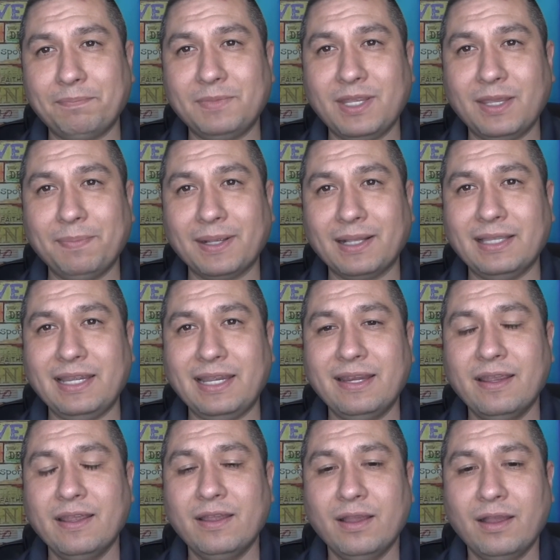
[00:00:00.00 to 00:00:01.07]
typically
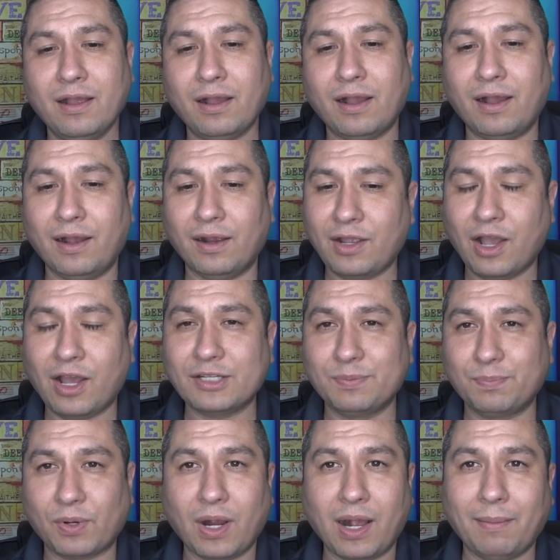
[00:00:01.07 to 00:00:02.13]
cause
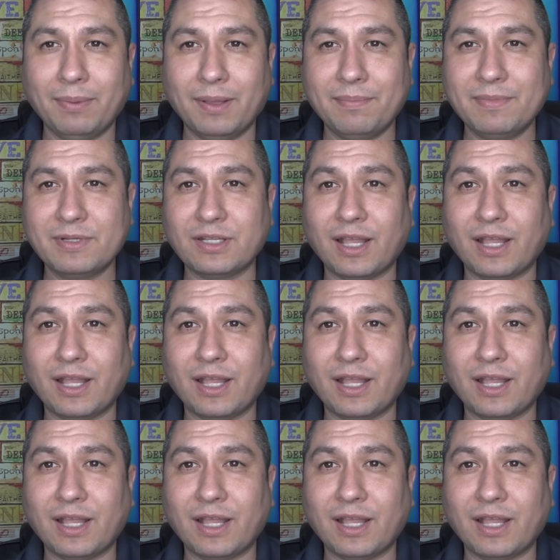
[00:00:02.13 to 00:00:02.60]
problems.